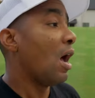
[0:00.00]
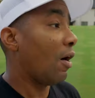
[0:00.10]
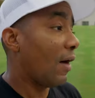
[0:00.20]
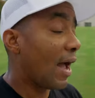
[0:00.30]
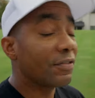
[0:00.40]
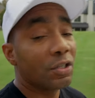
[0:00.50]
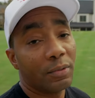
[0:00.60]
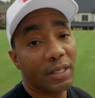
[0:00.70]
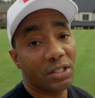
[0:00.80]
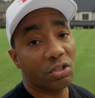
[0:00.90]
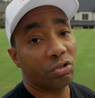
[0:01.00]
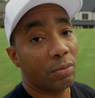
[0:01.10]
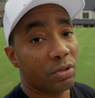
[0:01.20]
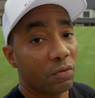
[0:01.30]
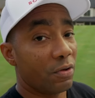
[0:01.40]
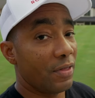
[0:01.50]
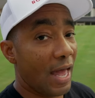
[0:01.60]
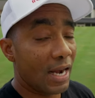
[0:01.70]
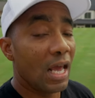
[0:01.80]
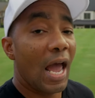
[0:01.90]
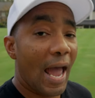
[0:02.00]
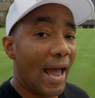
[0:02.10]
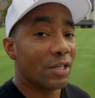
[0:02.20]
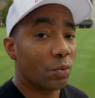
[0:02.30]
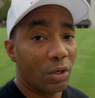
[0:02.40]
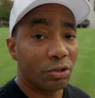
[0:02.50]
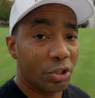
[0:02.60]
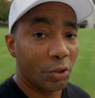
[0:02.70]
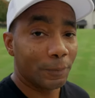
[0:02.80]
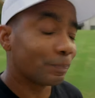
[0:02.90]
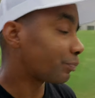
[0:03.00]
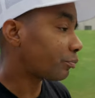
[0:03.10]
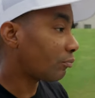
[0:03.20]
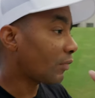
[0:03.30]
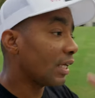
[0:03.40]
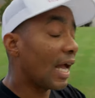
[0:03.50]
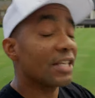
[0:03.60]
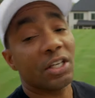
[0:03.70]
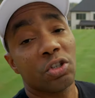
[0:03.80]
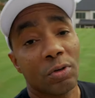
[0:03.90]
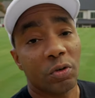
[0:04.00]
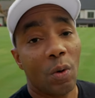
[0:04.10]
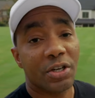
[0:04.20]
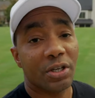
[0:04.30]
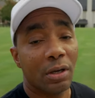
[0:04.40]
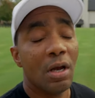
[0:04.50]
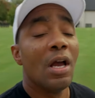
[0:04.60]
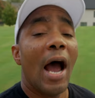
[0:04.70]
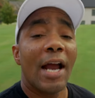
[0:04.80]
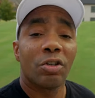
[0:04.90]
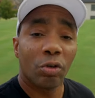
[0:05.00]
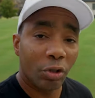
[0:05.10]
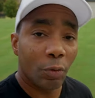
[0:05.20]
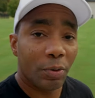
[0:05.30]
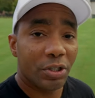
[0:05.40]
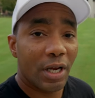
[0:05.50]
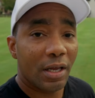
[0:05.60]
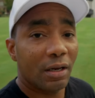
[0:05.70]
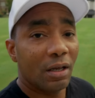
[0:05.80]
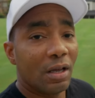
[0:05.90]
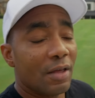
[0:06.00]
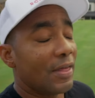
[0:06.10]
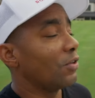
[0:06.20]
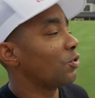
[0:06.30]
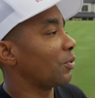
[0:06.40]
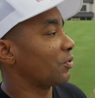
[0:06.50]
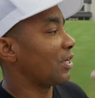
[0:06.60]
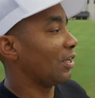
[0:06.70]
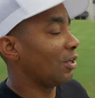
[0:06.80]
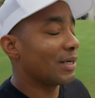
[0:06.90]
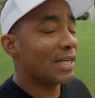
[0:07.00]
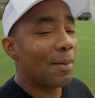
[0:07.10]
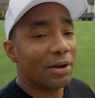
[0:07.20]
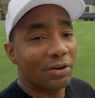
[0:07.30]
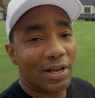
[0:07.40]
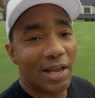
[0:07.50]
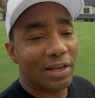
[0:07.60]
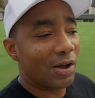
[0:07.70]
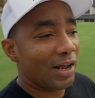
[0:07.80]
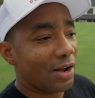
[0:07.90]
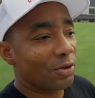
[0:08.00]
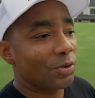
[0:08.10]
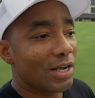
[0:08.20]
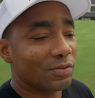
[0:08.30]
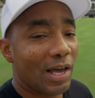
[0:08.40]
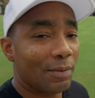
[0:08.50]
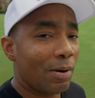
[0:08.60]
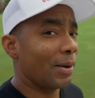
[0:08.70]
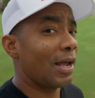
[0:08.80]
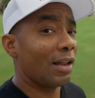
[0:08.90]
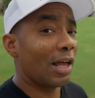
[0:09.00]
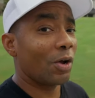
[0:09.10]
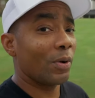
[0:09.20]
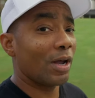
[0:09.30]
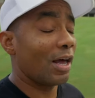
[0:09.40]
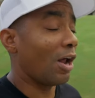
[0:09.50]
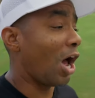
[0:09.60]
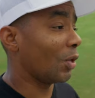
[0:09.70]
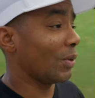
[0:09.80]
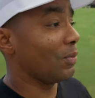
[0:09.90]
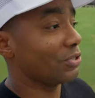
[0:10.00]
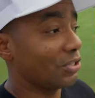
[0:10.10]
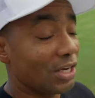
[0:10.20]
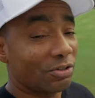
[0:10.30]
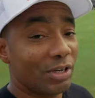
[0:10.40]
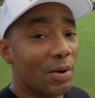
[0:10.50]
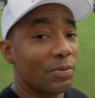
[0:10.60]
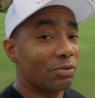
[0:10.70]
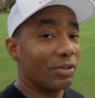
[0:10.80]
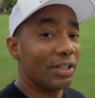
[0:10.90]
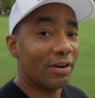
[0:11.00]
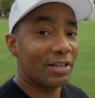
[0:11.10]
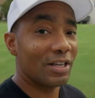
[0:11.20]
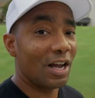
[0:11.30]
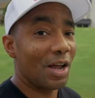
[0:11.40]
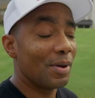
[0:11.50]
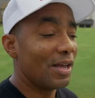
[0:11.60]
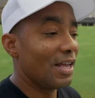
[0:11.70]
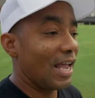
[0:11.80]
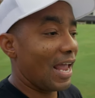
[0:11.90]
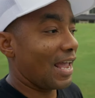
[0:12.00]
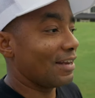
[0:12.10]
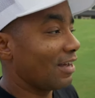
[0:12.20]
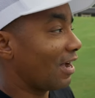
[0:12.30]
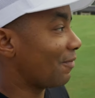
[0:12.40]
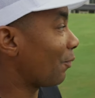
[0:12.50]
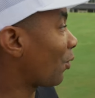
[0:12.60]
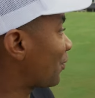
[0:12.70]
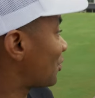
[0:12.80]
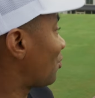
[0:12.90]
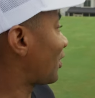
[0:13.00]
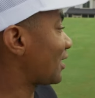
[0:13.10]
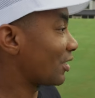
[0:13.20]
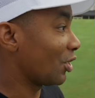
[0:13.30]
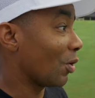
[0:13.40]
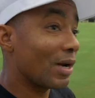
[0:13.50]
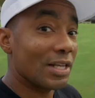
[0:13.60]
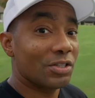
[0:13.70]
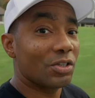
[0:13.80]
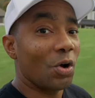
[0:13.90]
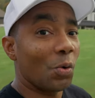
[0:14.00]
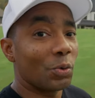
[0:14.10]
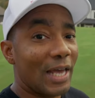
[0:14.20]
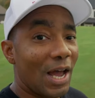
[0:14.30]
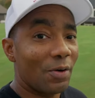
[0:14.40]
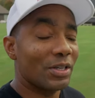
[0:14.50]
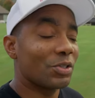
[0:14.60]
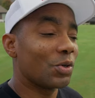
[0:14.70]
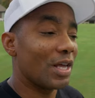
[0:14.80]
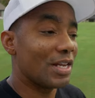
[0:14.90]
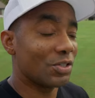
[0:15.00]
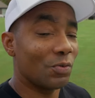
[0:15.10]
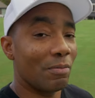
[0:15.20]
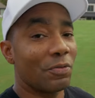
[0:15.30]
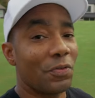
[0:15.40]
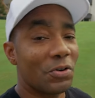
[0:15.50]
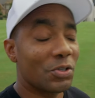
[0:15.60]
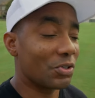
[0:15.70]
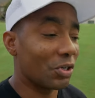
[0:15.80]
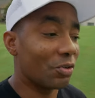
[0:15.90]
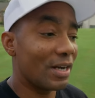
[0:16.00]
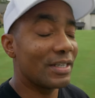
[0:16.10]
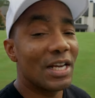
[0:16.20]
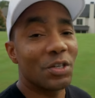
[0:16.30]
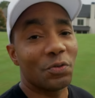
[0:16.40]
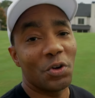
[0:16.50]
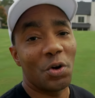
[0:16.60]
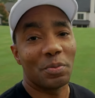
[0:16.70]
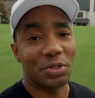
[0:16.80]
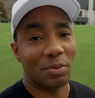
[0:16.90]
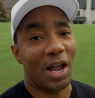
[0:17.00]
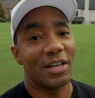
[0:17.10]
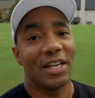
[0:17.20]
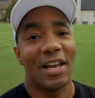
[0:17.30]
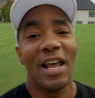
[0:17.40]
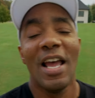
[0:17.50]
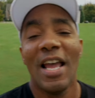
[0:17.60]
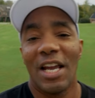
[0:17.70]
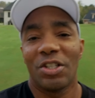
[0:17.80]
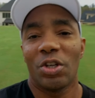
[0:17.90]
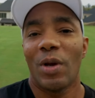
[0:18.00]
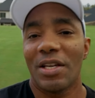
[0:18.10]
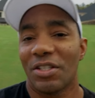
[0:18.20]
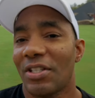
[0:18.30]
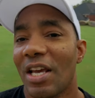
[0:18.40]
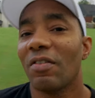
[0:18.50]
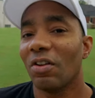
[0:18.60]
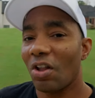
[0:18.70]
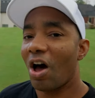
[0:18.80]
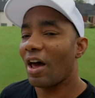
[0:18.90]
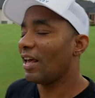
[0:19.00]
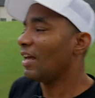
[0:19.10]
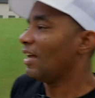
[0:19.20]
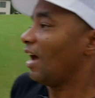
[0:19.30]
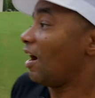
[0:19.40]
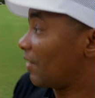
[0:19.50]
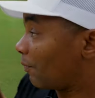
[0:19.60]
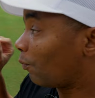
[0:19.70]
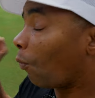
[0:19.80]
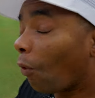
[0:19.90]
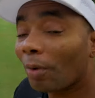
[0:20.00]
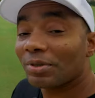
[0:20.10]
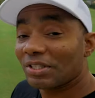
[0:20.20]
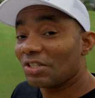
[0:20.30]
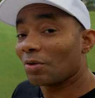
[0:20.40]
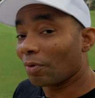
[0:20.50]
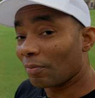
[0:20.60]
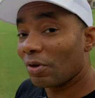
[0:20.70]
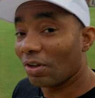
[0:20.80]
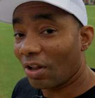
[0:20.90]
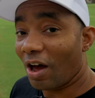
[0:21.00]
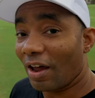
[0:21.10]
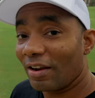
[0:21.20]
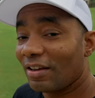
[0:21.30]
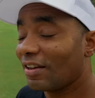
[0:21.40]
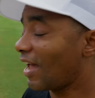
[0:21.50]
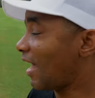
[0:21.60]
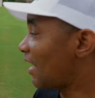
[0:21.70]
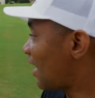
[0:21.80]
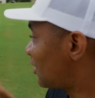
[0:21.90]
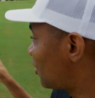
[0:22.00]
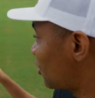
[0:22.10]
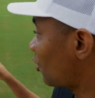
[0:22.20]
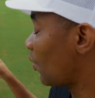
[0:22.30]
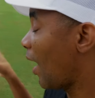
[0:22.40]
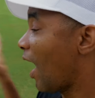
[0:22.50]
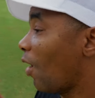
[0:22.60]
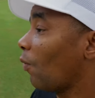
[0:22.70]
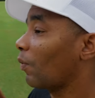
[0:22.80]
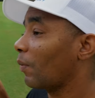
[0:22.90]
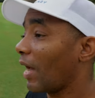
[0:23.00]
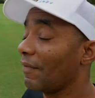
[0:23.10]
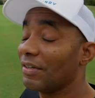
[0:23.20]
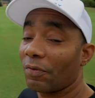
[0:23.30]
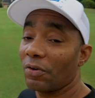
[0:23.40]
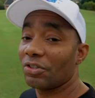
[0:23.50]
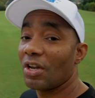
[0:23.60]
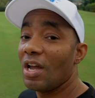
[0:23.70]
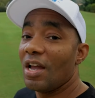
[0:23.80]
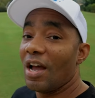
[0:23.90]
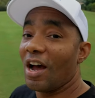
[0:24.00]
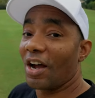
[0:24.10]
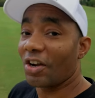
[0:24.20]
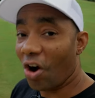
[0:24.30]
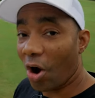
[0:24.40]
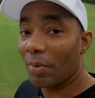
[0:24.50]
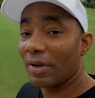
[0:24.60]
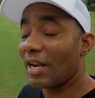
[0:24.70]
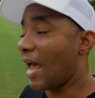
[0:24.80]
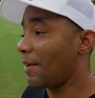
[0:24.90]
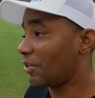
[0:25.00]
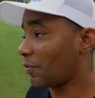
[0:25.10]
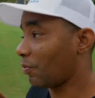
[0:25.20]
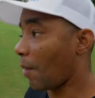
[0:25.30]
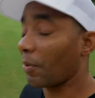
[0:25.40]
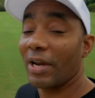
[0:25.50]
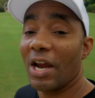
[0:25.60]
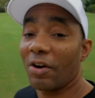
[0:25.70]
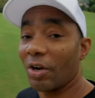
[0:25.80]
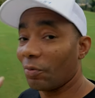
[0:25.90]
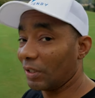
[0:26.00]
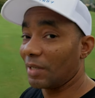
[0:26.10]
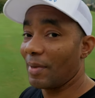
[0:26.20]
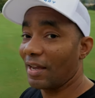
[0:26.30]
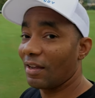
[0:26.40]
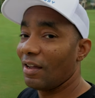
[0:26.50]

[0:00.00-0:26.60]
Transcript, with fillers: I'll have some links in the description for that as well too. Guys, thank you so much for watching. I truly do appreciate it. Thank you so much for taking a little bit of time out of your day. You know, I know you guys have got probably got a lot going on. Halloween was just yesterday. It was a really great time. And uh, I woke up this morning, I said, you know what? It's cold out it's, and it's November 1st. So it's a great day to film some content and show you guys the state of the lawn of a warm season Bermuda lawn and, and to show you how, what kind of a difference uh, carbon and just proper care can really make.